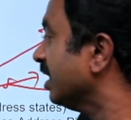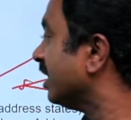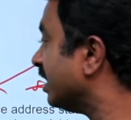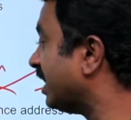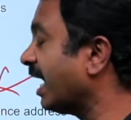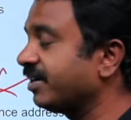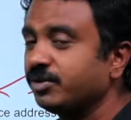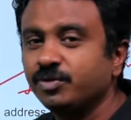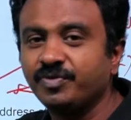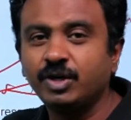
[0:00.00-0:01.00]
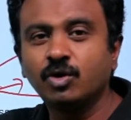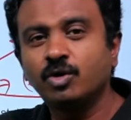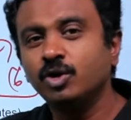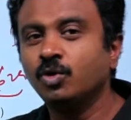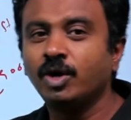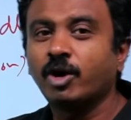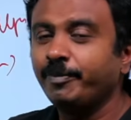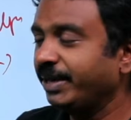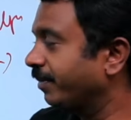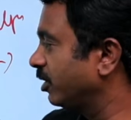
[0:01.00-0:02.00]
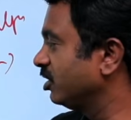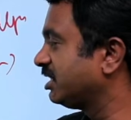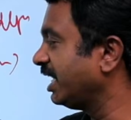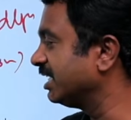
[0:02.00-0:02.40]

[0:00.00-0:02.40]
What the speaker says: that window you will not be able to change